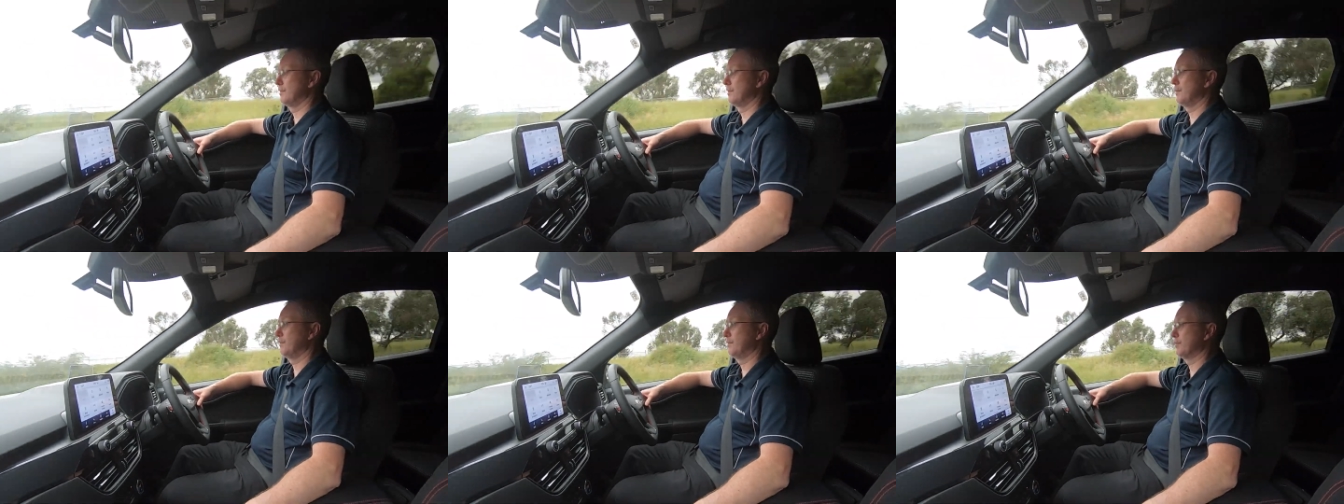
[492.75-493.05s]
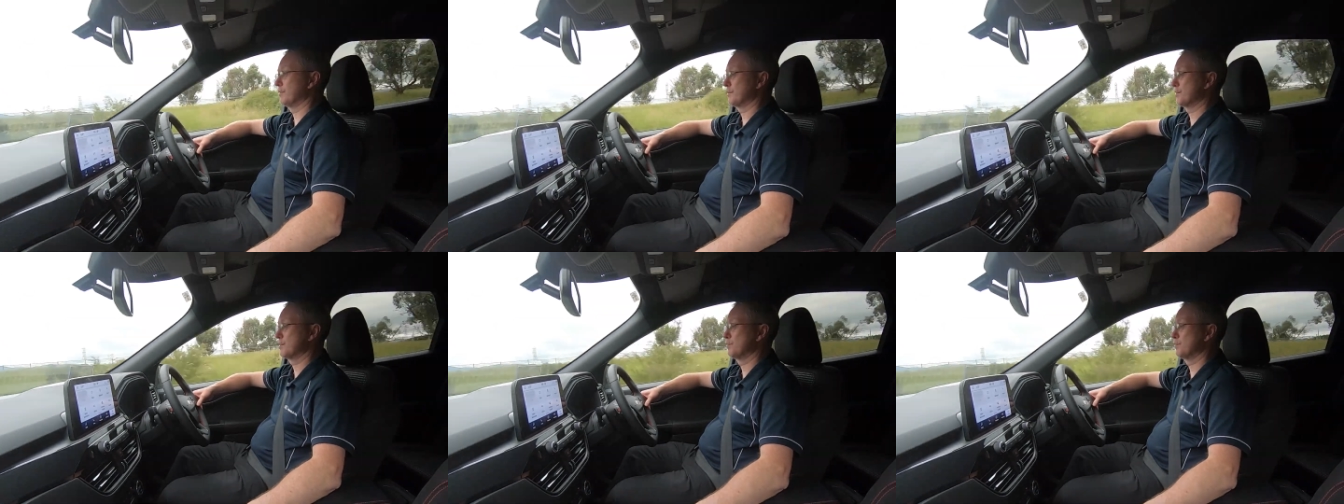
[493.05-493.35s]
you've
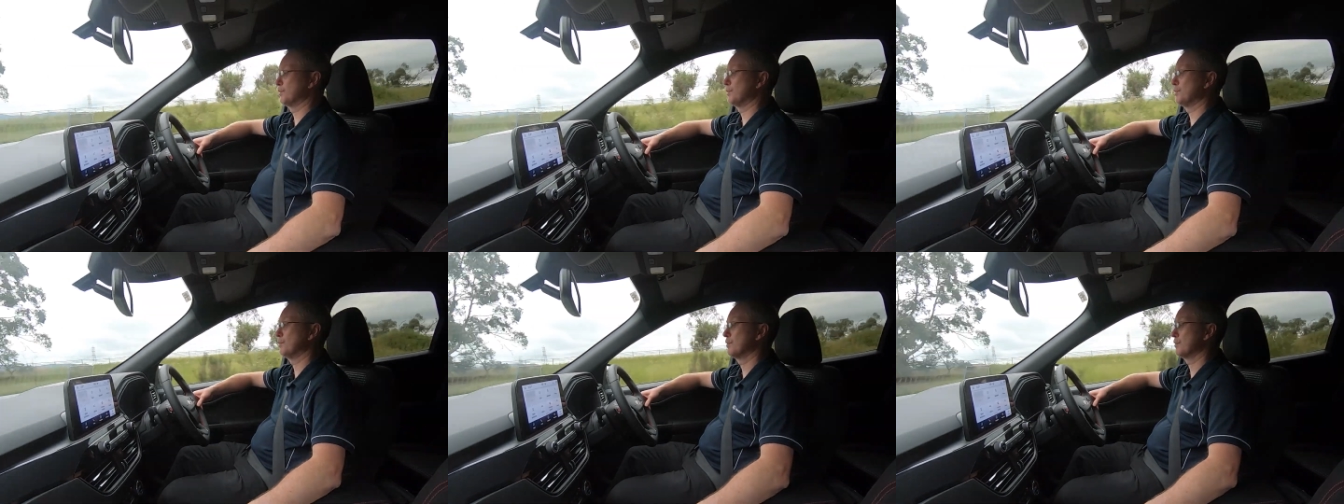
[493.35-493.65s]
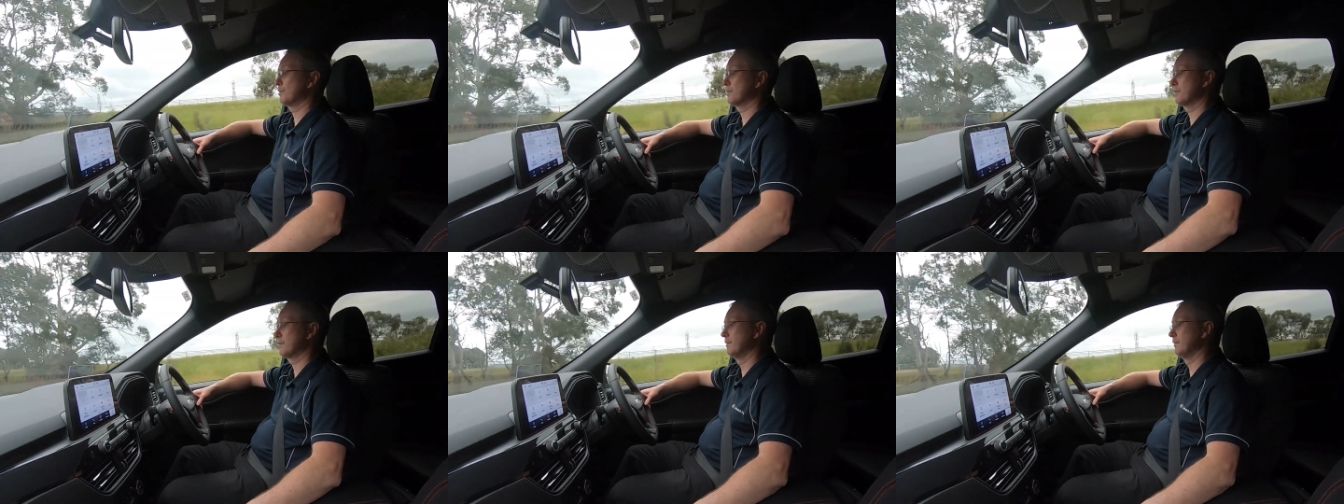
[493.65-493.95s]
got
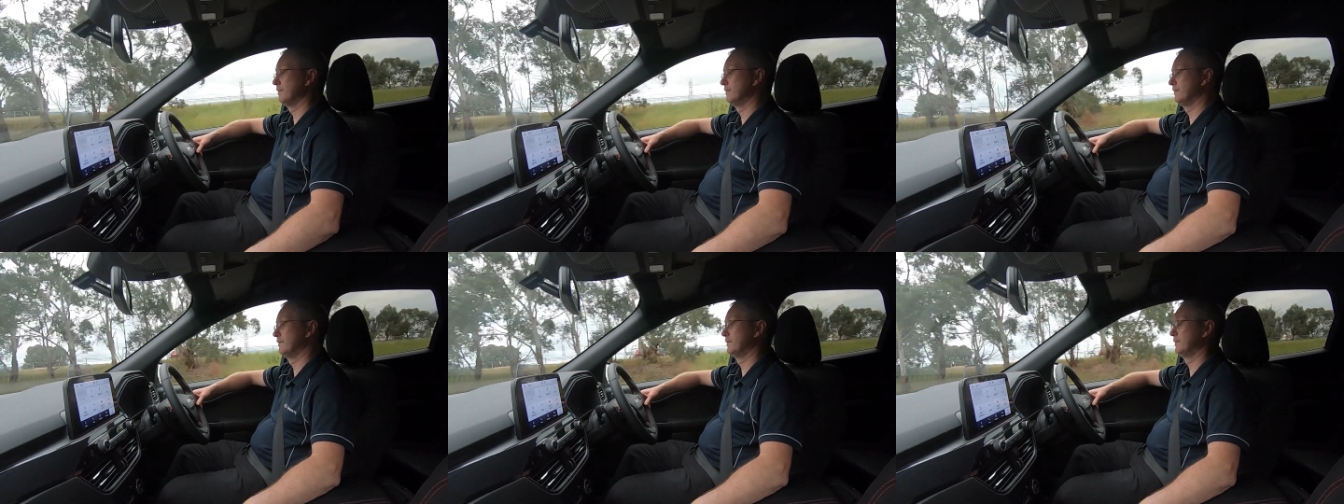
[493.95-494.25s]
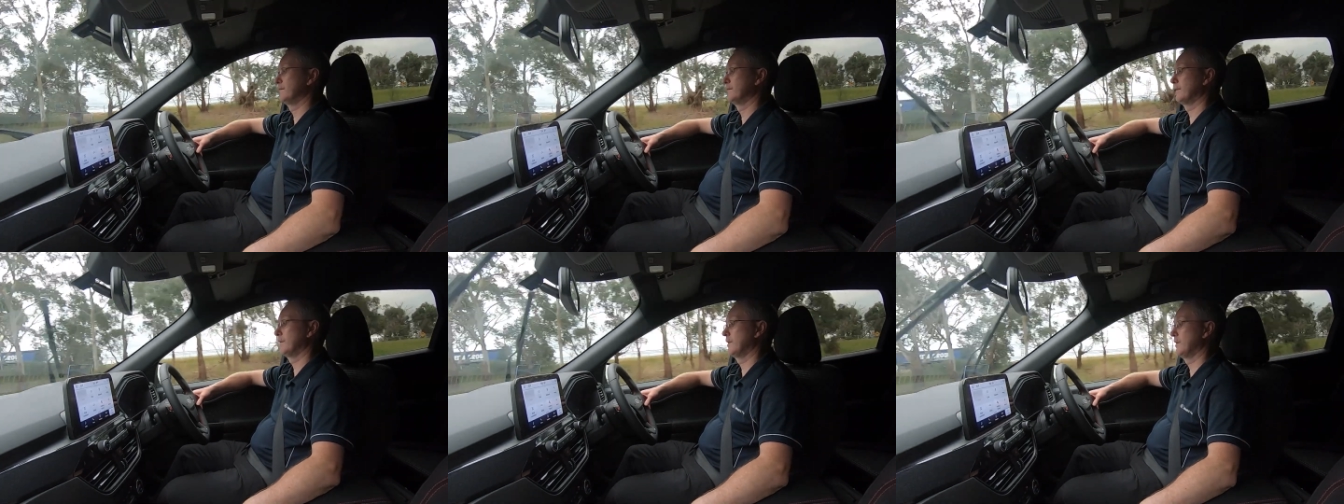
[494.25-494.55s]
sport,
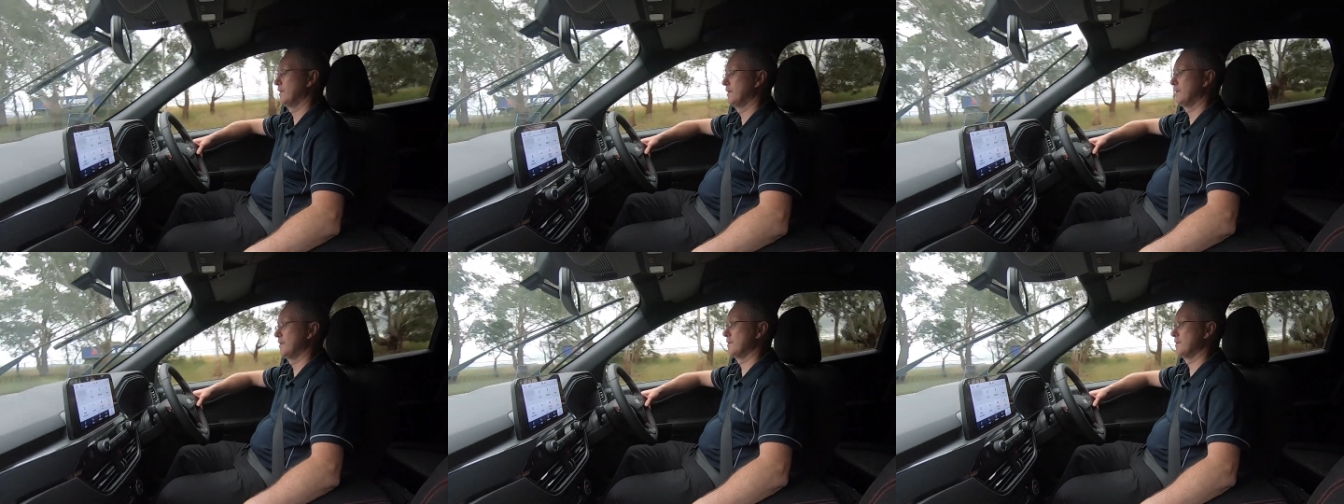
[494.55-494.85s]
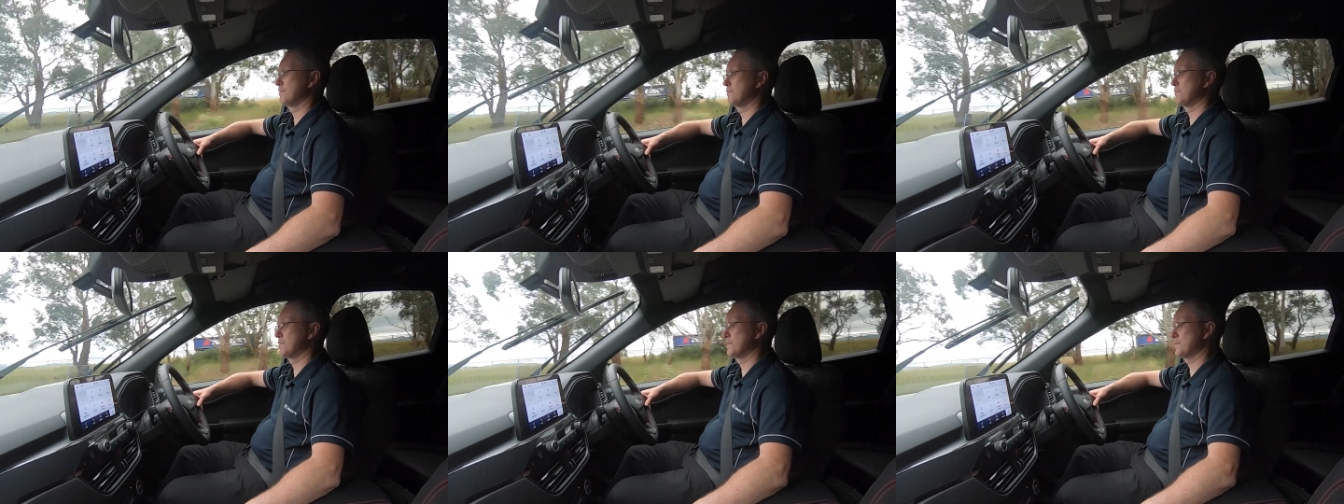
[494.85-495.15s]

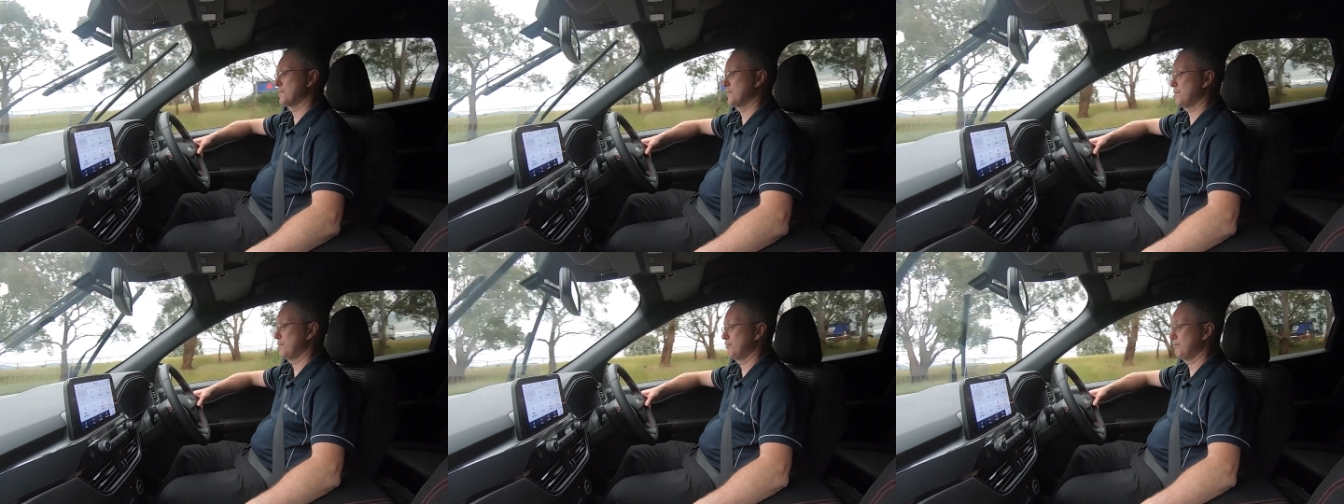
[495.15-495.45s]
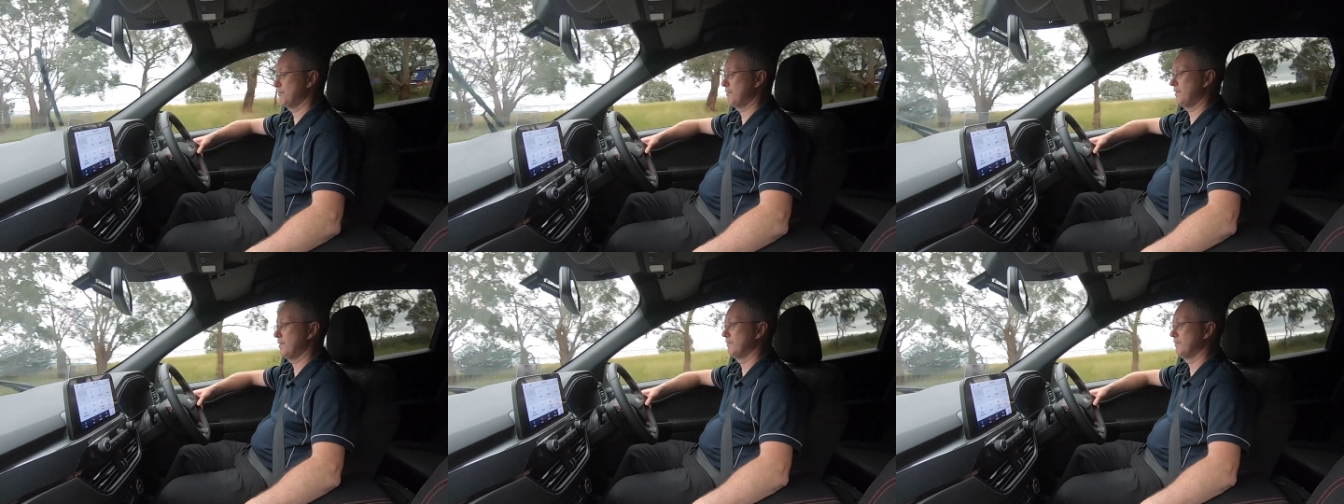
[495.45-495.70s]
slippery,